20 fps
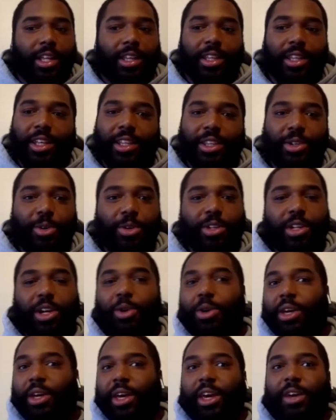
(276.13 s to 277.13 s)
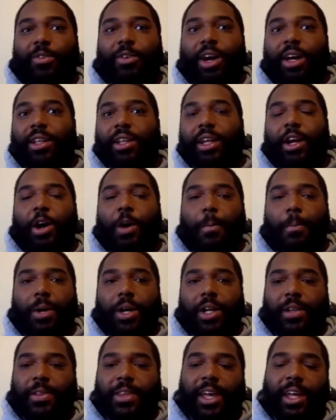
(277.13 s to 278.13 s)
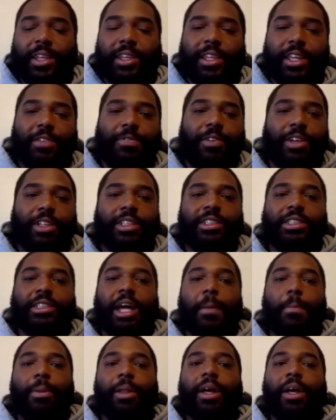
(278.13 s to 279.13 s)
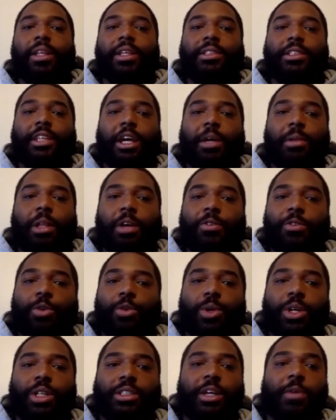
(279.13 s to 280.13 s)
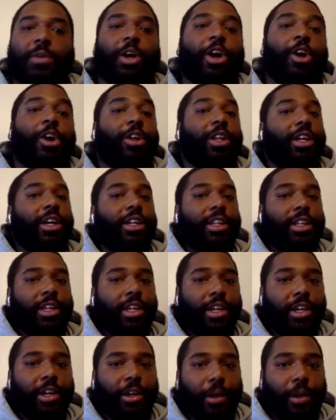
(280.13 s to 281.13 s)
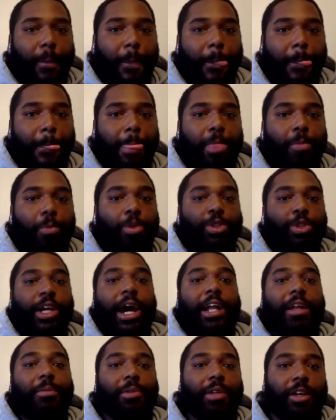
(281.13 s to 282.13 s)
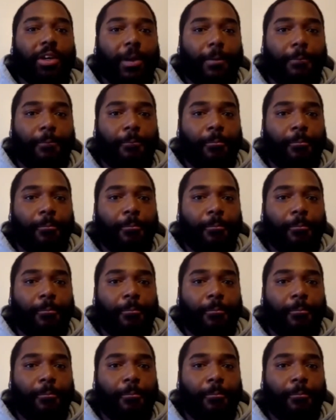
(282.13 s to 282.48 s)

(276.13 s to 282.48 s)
They doing okay right now, but that defense is not playing the same level it was early in the year, which got them here.